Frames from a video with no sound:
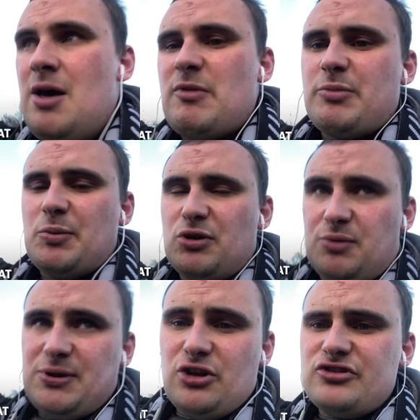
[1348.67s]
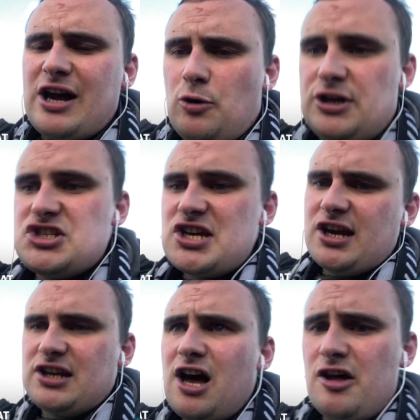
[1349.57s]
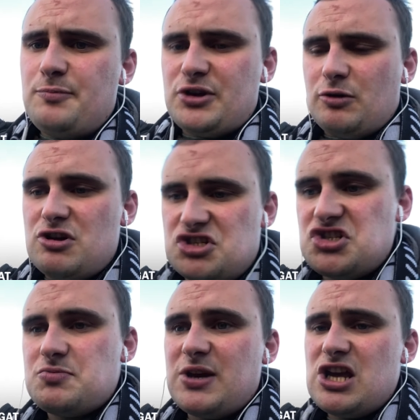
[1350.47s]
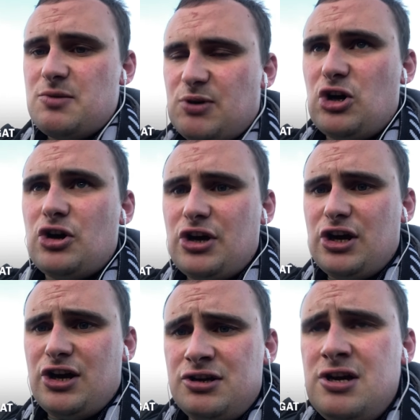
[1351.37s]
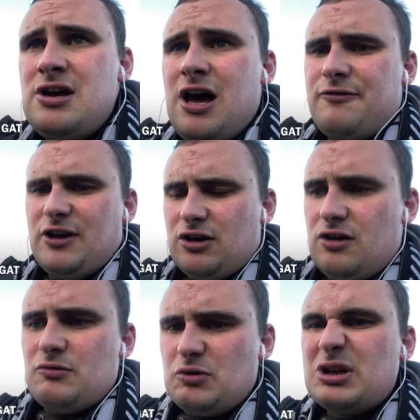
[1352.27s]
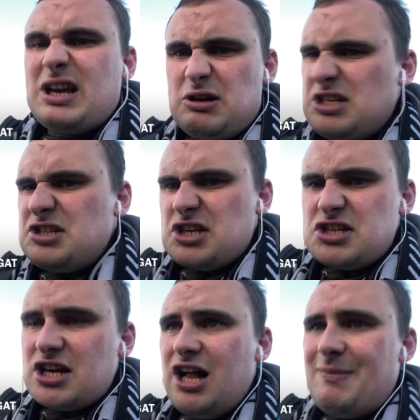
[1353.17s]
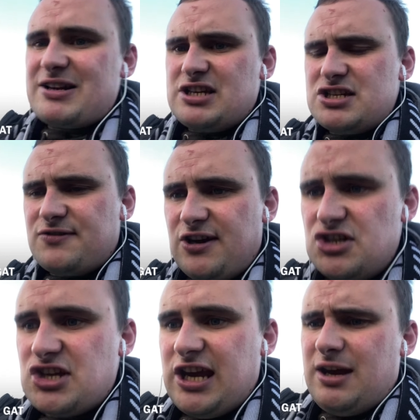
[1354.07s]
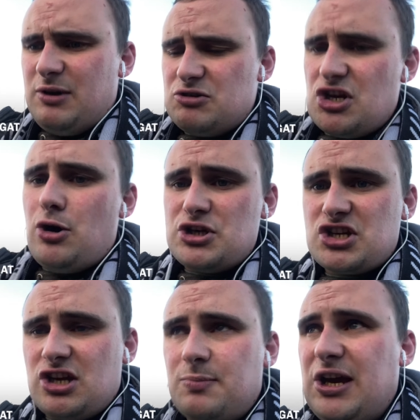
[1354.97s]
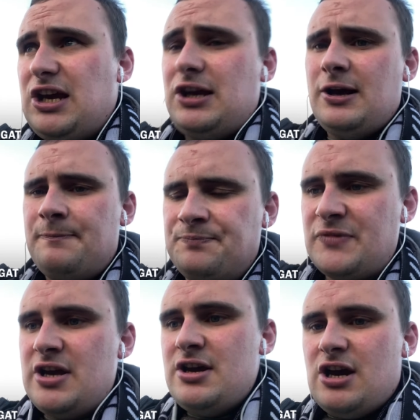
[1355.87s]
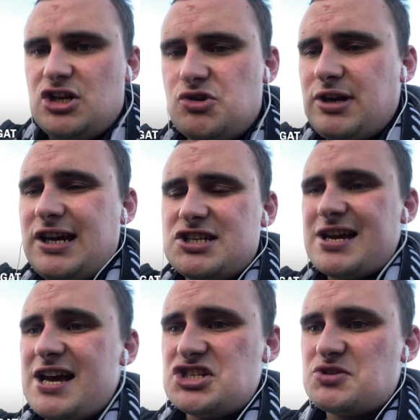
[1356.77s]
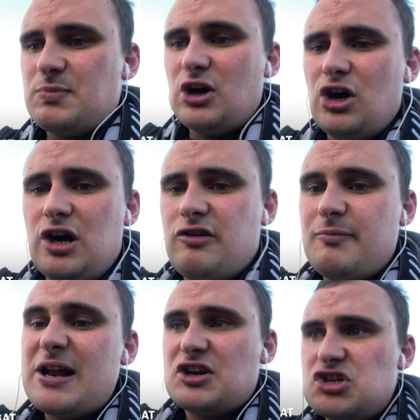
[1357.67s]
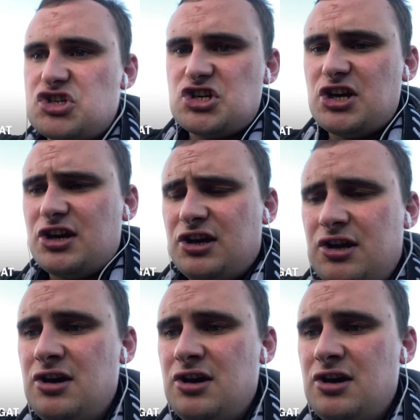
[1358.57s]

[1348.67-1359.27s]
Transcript: maybe put it beyond doubt in the second half, but it wasn't to be. But uh, I think uh, it's, it's Carl Magnay's first game. It was always going to be a tricky test, but uh, we've managed to